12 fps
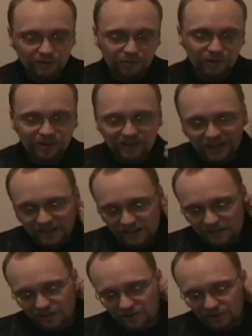the point of that
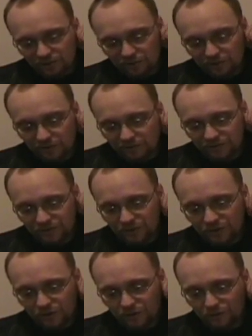is to sort of
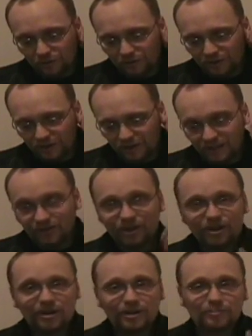show that there
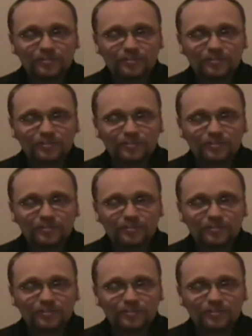are